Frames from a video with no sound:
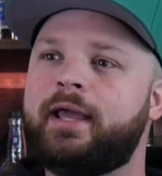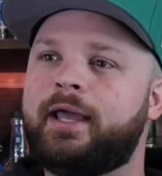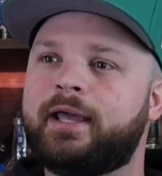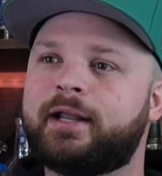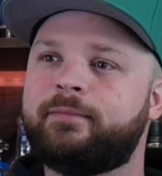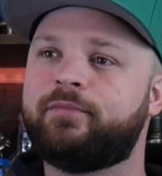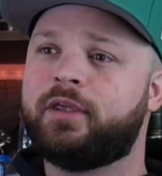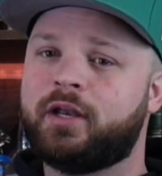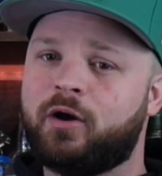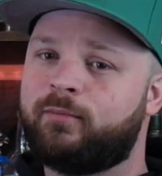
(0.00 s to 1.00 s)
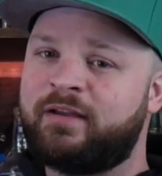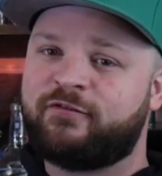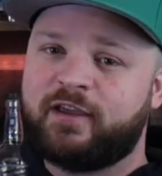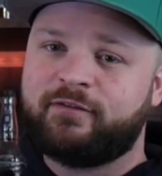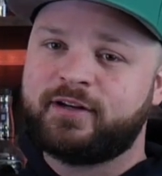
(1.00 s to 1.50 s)
And, you know, my
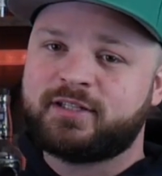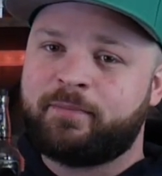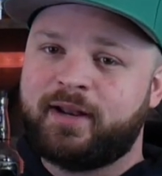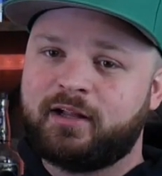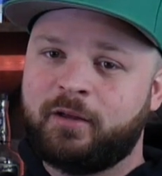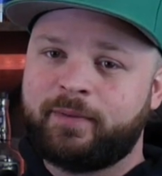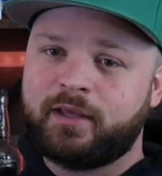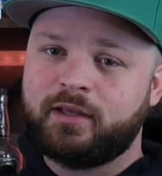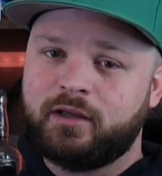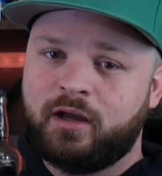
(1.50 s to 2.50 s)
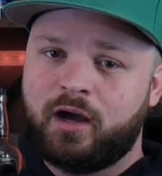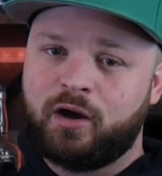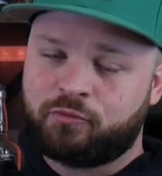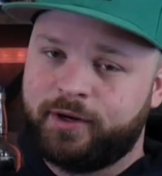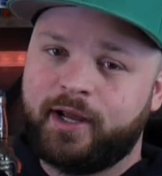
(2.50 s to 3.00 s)
favorite is the Penelope
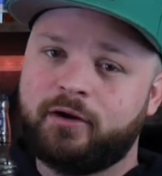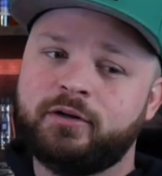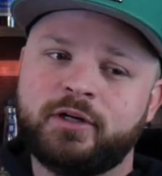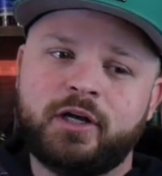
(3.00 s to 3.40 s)
uh, Rio.